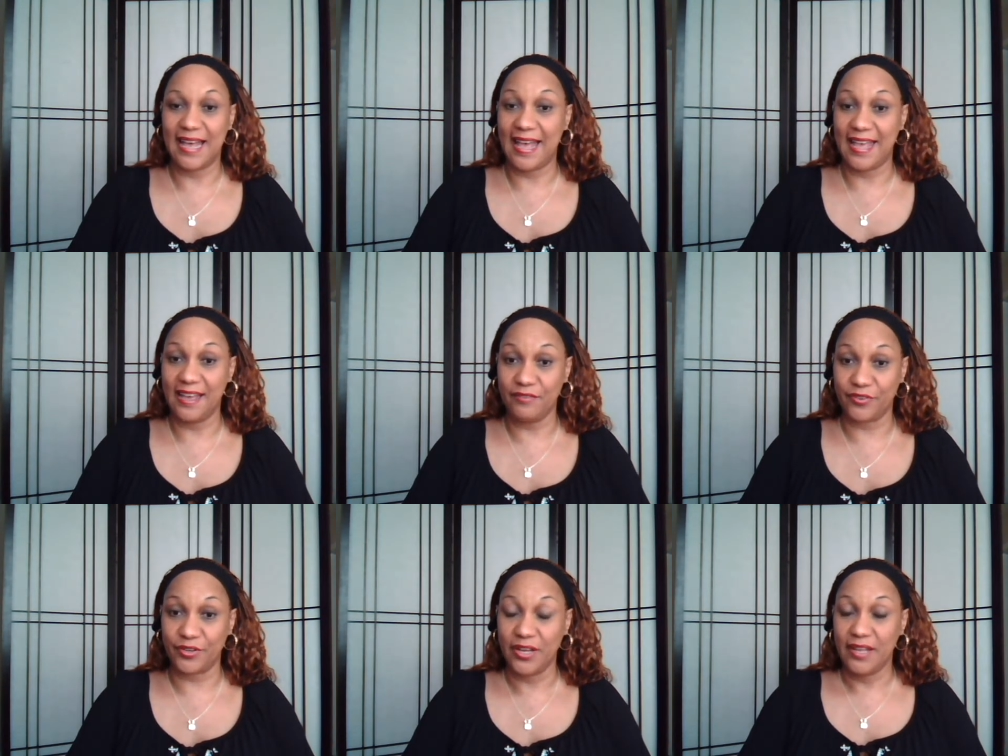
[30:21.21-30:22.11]

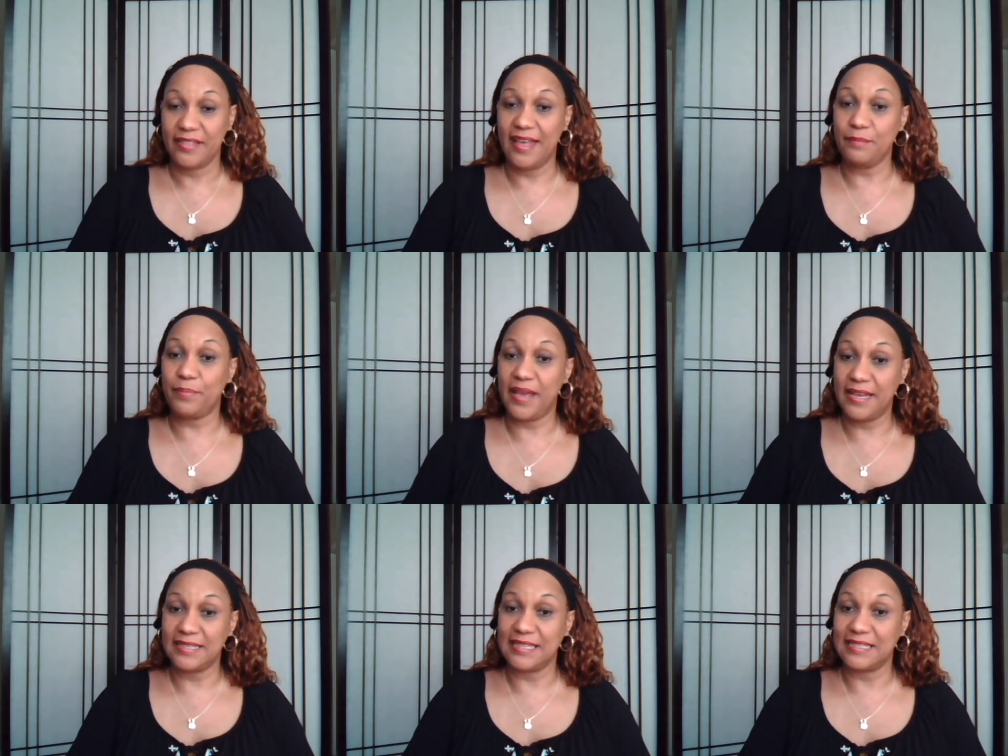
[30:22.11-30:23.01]
However, that
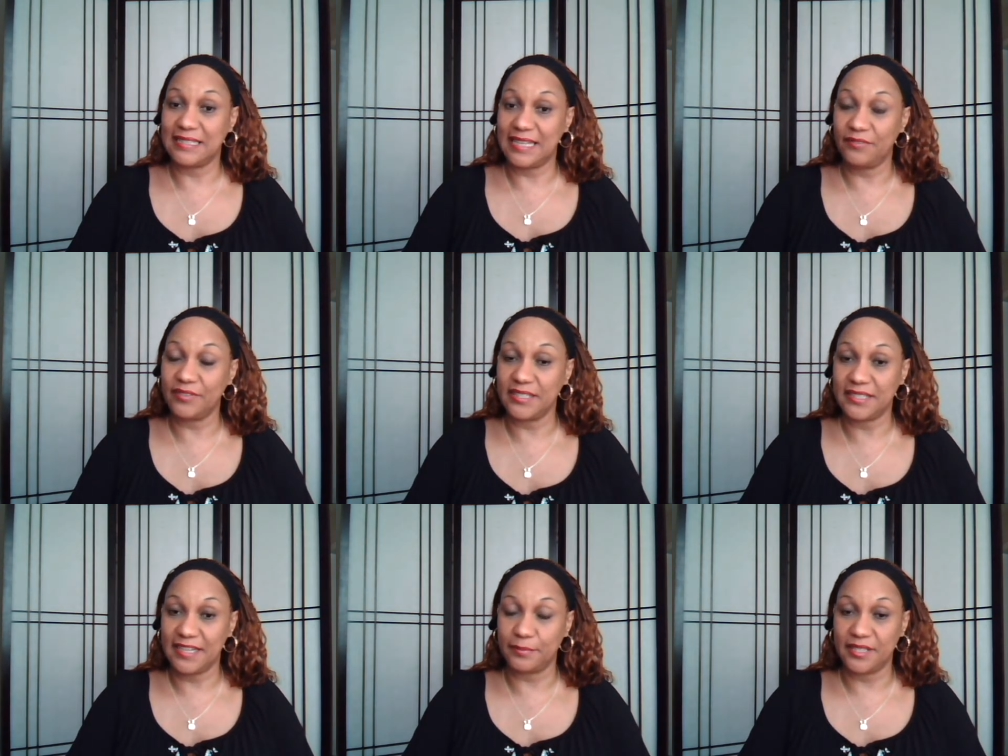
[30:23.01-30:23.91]
pace has definitely
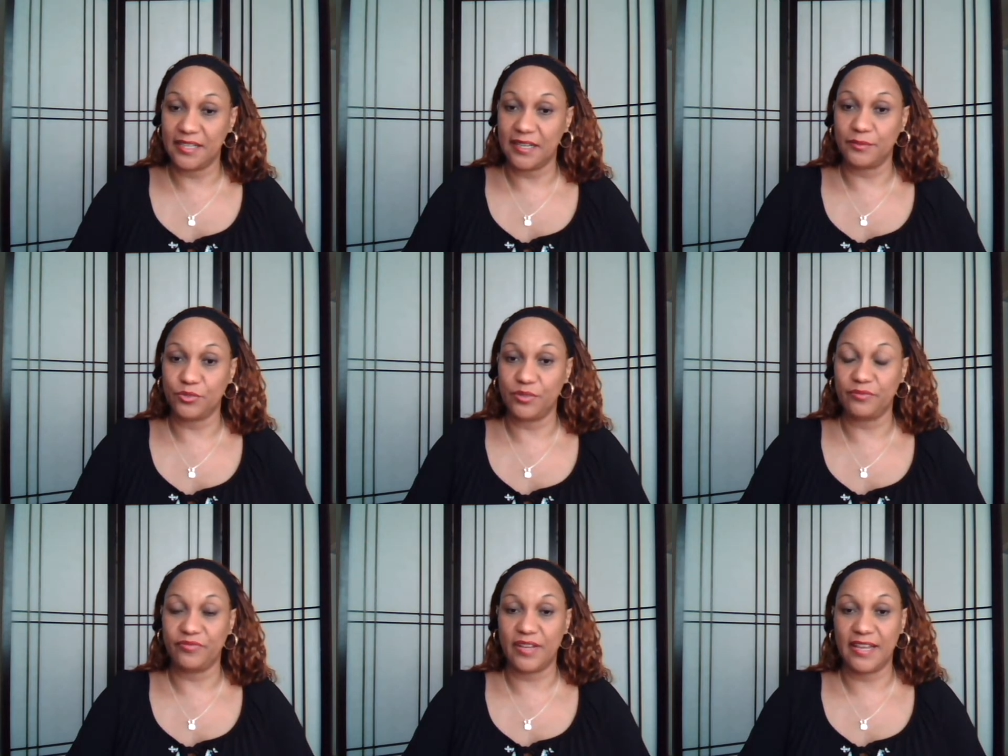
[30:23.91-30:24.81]
stepped up.
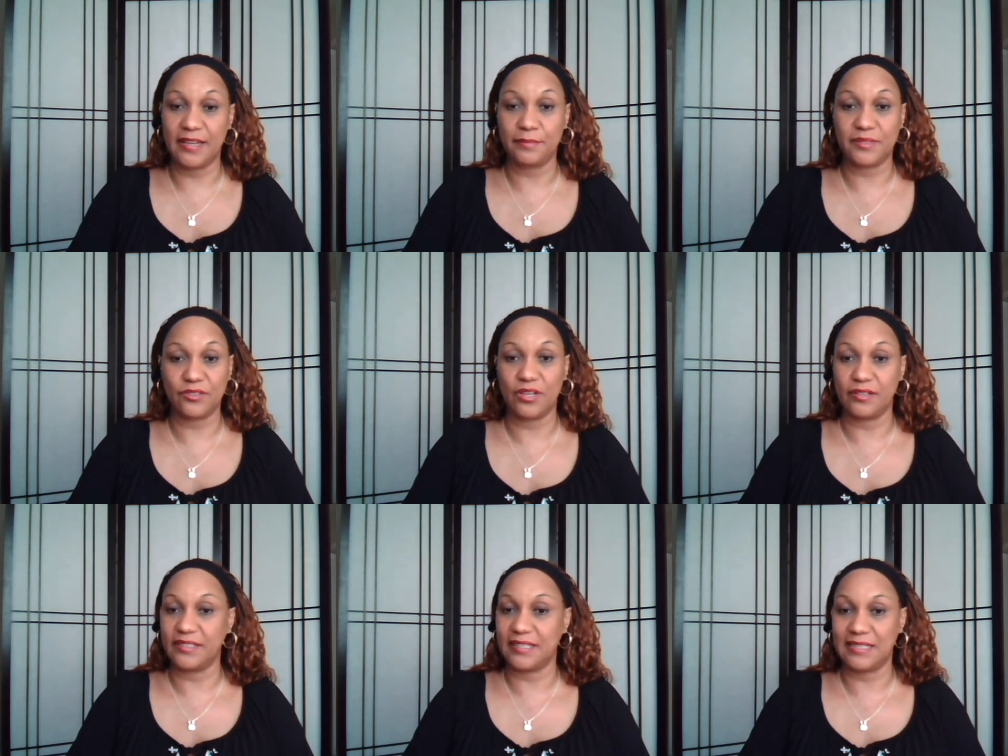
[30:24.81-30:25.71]
Twin flames, you
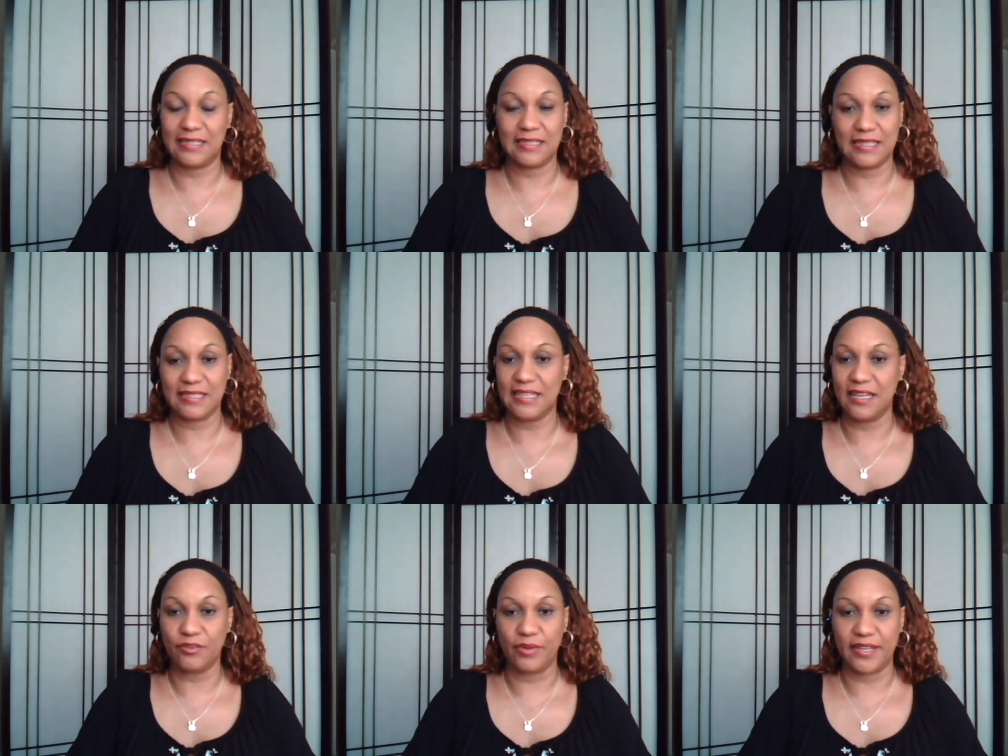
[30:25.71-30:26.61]
know, is
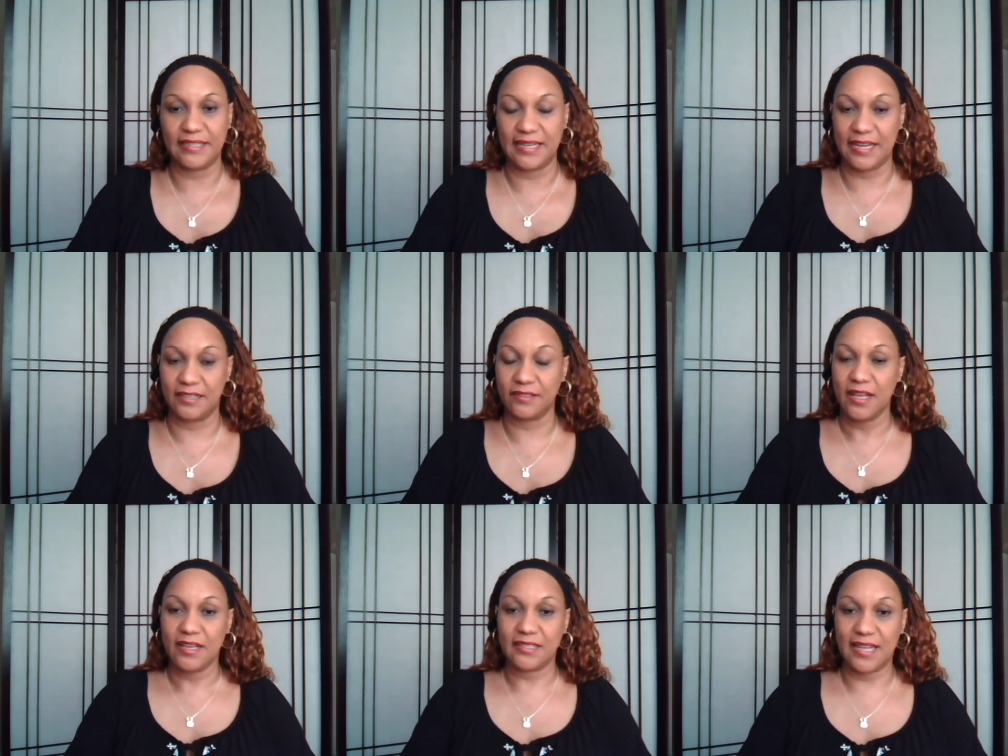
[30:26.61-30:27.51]
accelerated now,
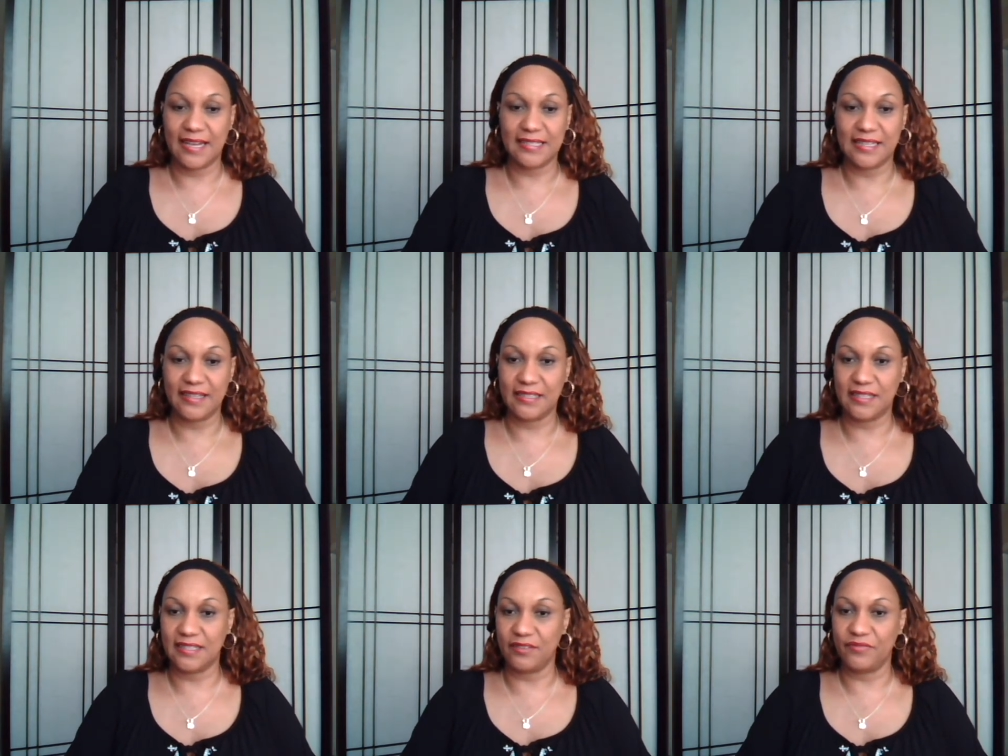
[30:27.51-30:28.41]
because like I said, this
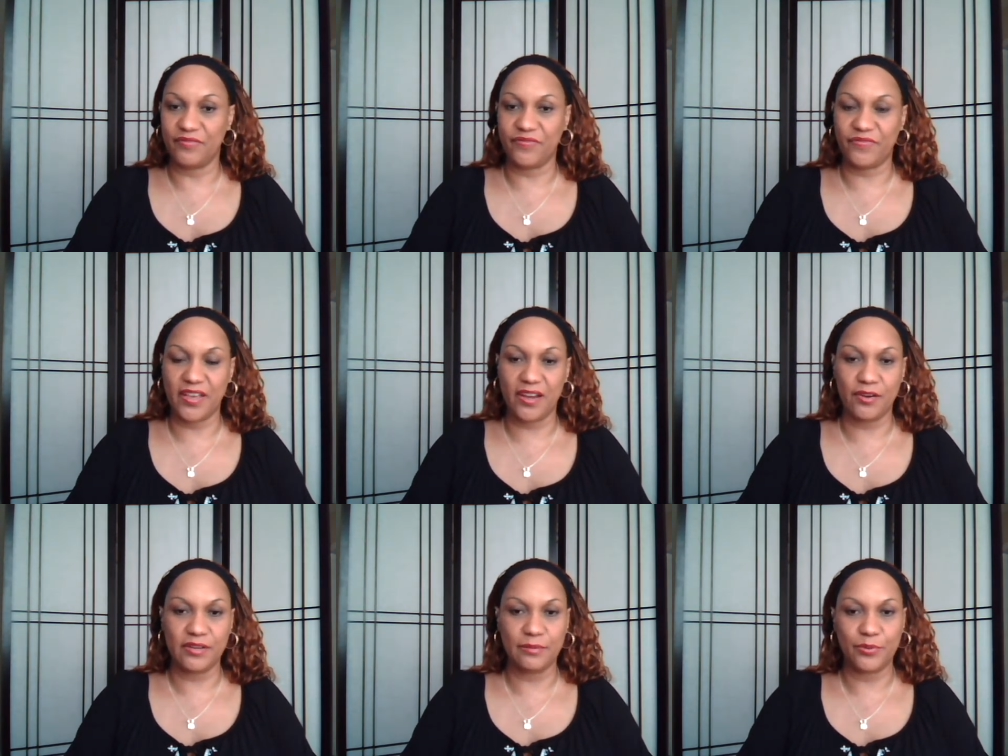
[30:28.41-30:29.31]
is a
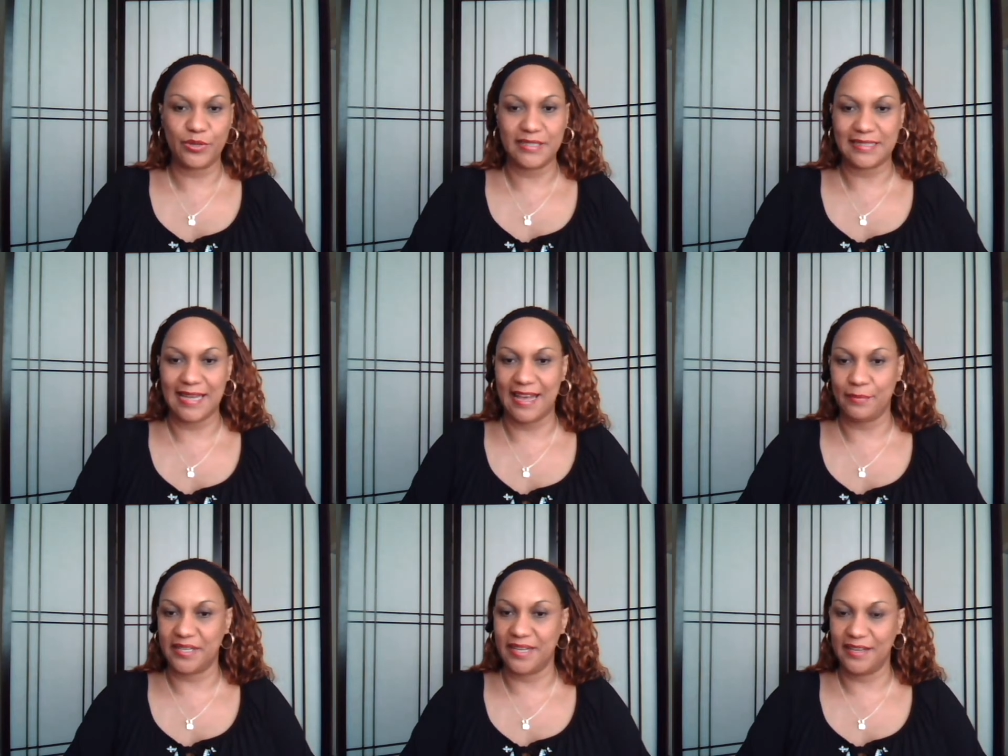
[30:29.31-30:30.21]
very important
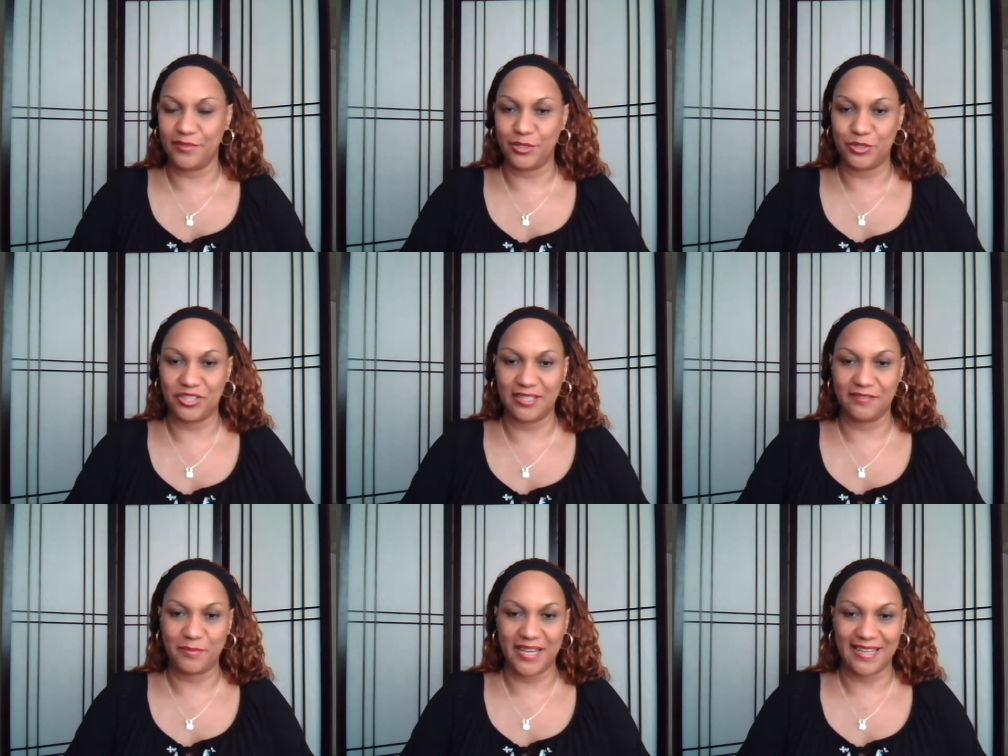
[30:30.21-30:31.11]
time in the evolution
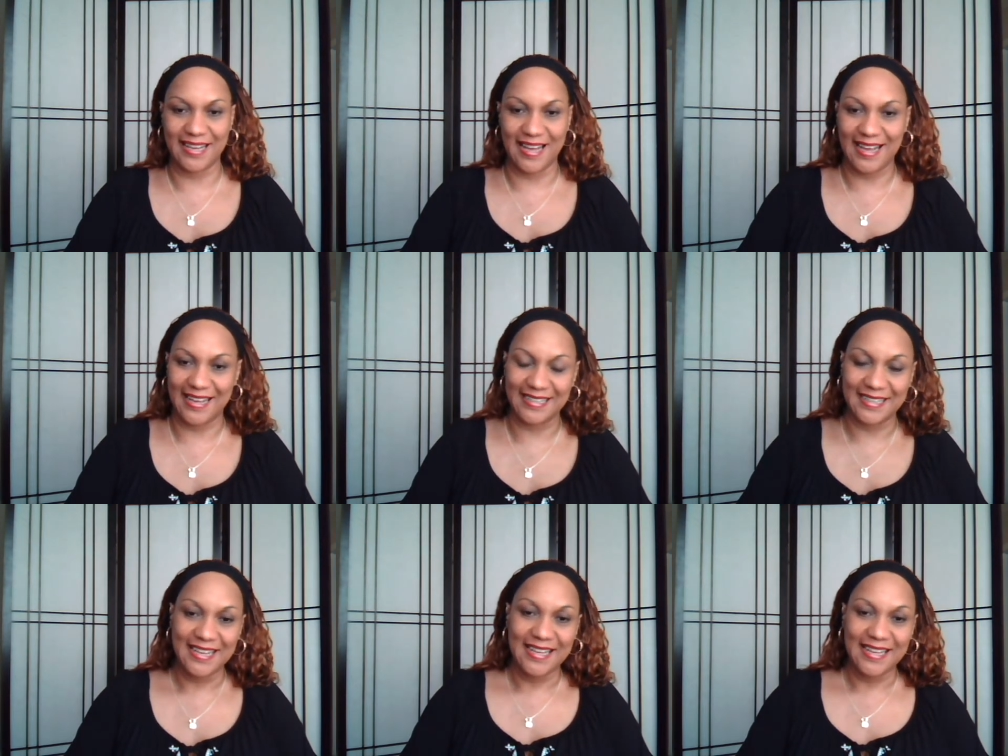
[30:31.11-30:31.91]
of mankind,